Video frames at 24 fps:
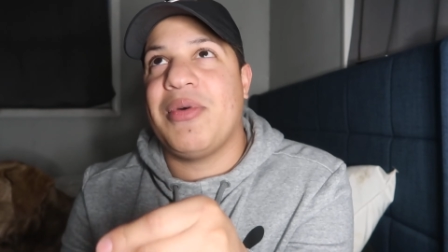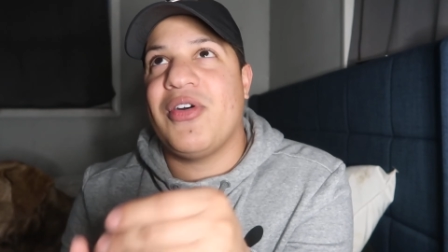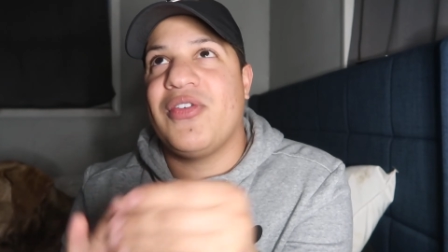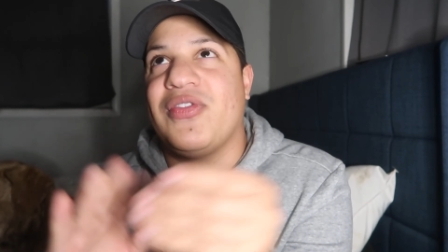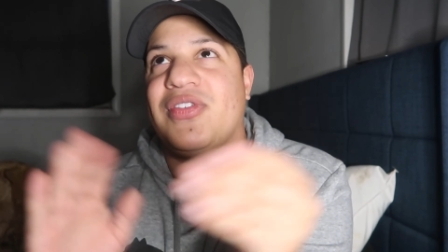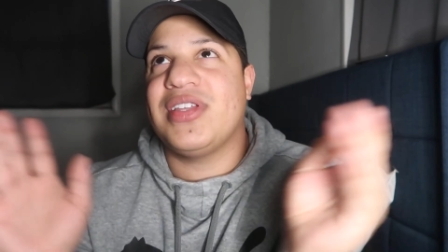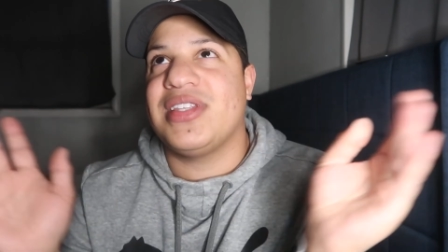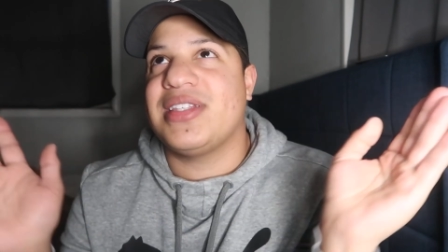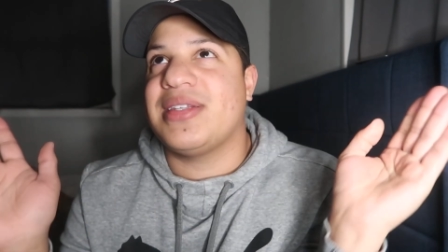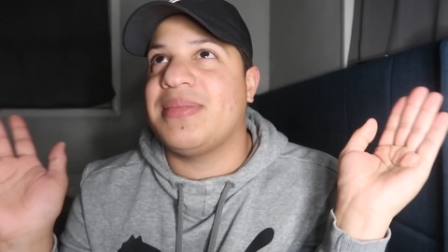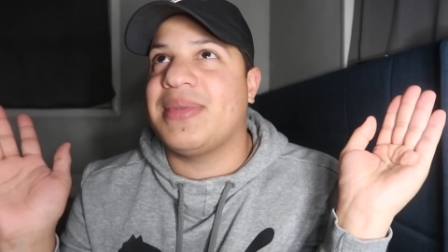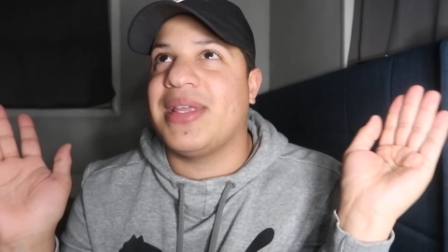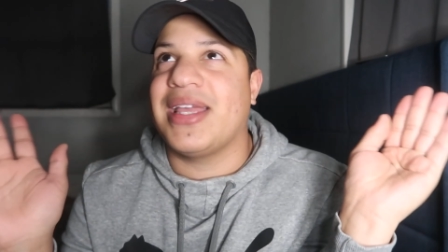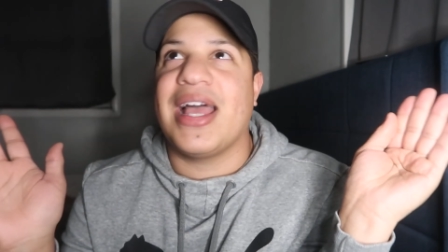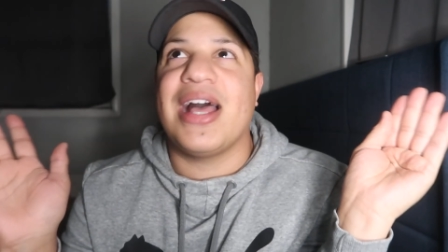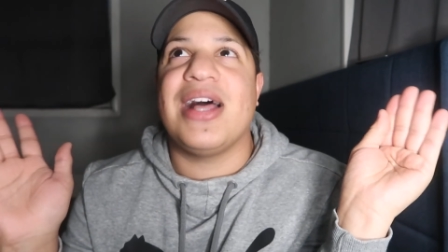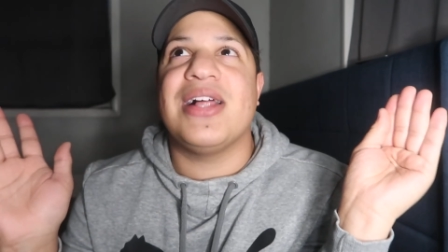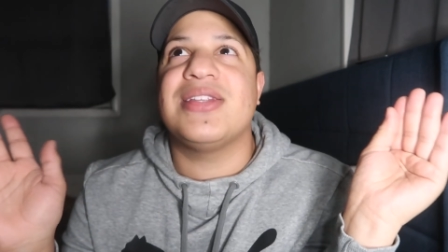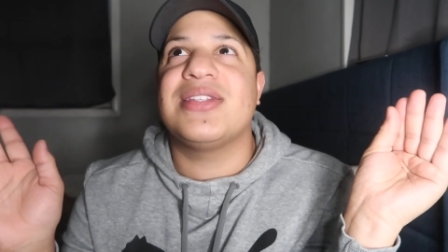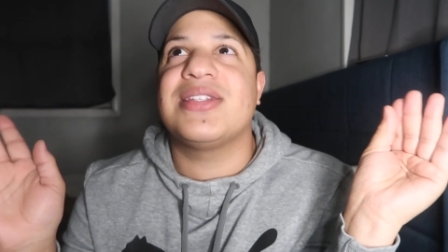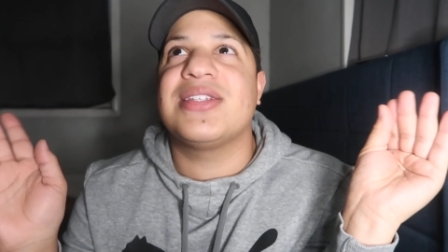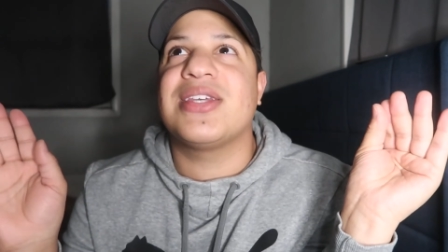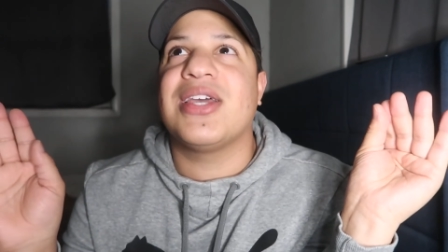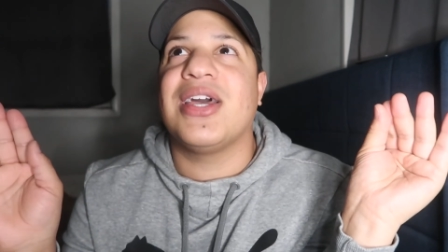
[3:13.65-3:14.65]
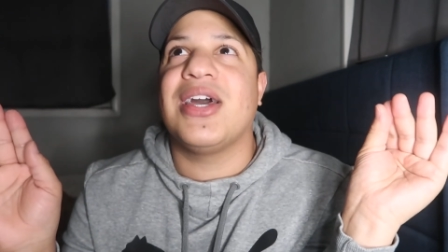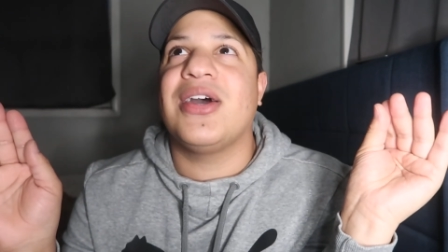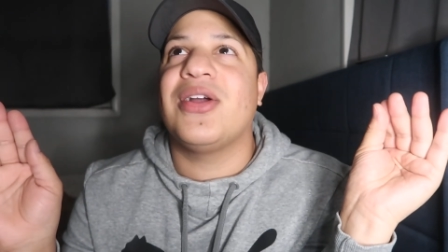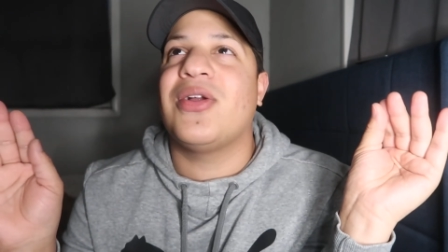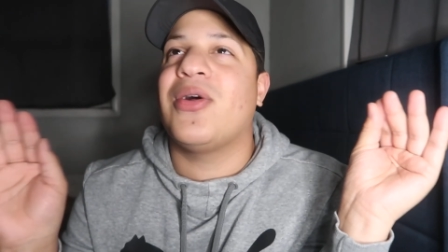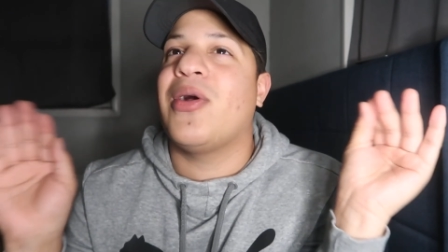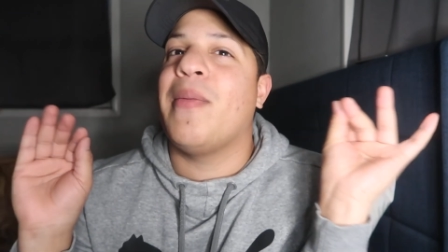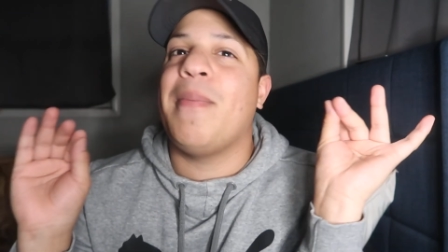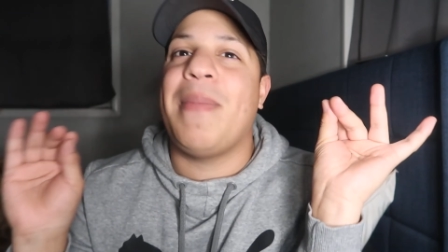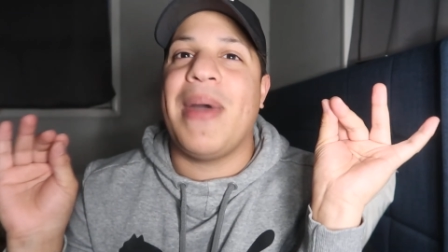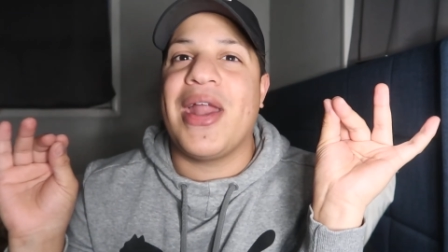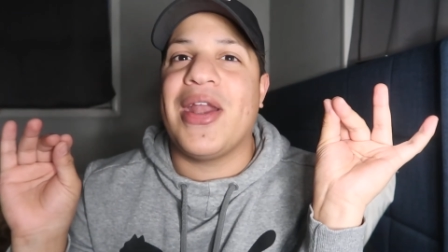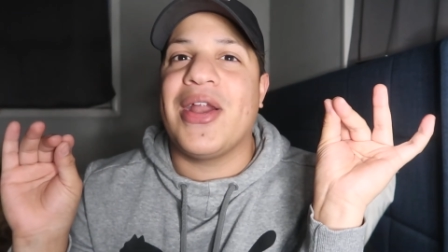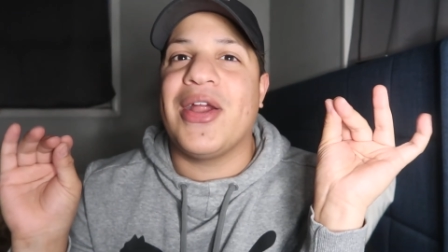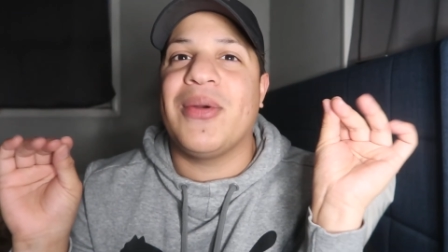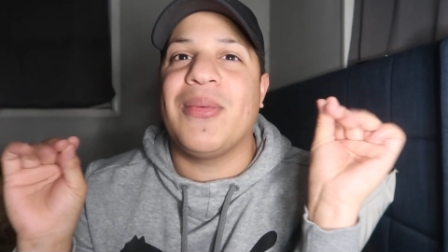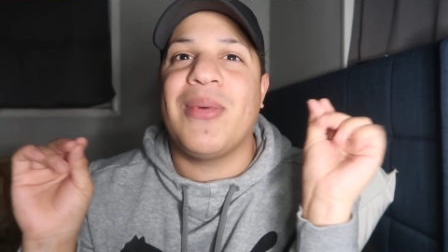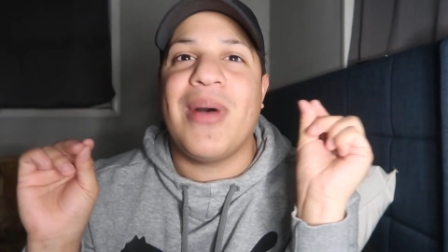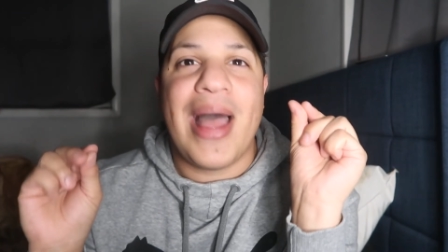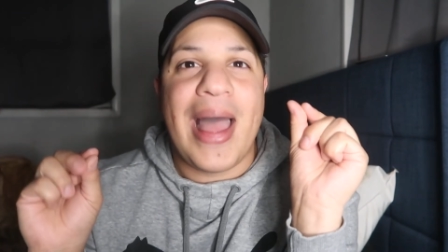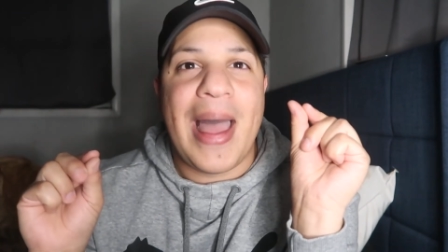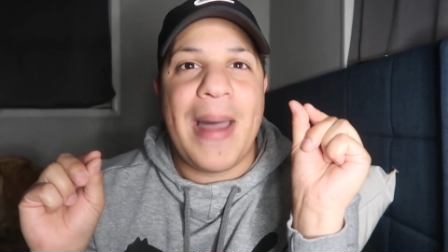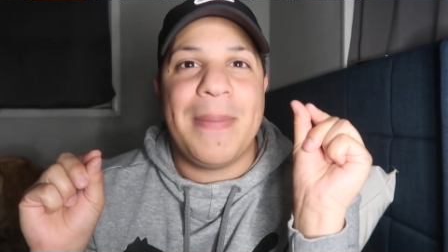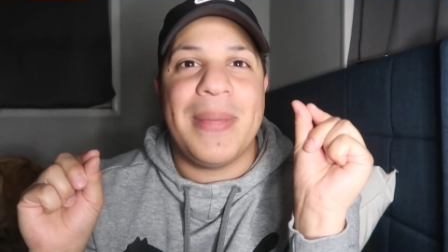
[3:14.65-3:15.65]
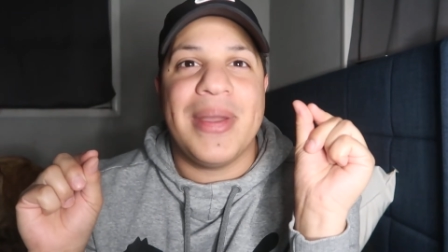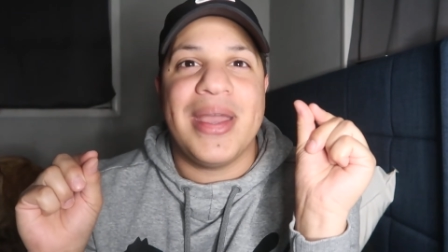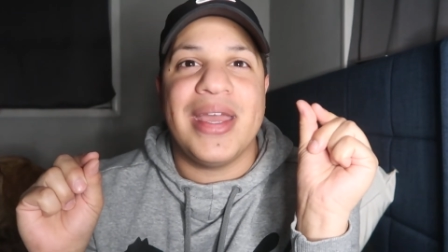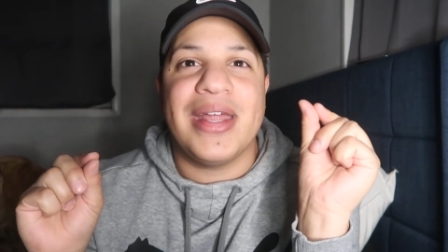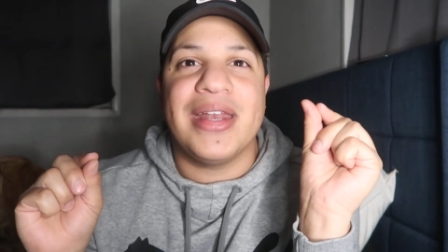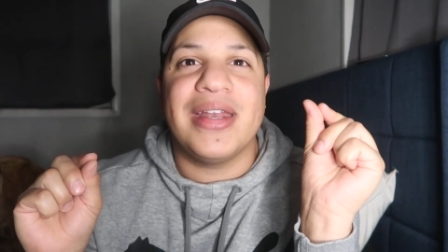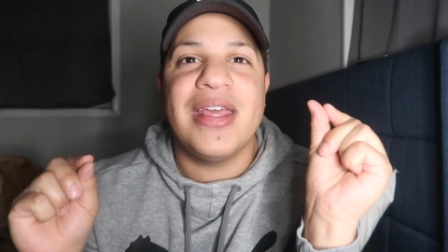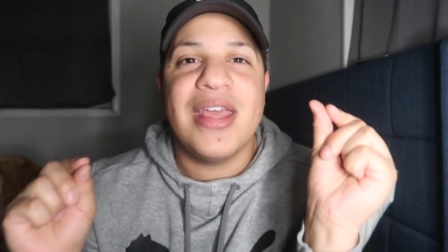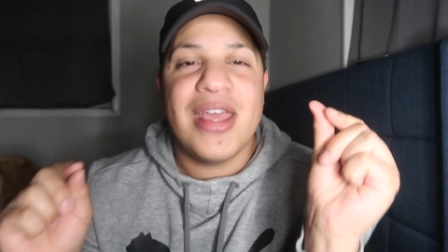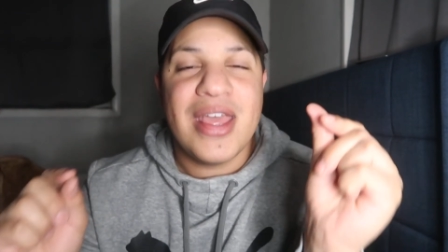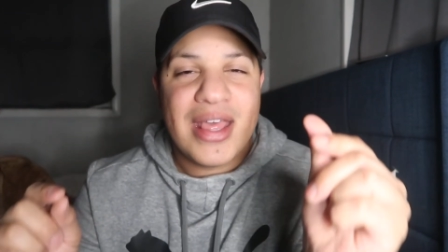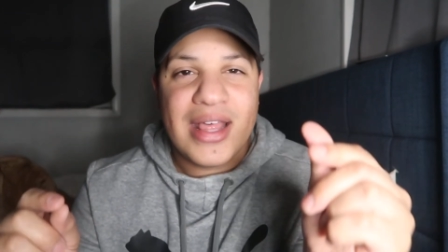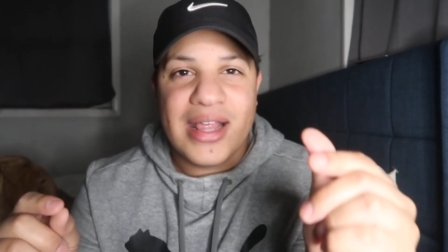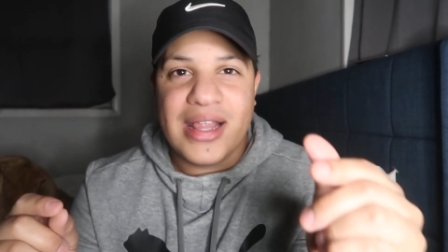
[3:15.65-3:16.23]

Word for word: hopefully something else good or better will happen.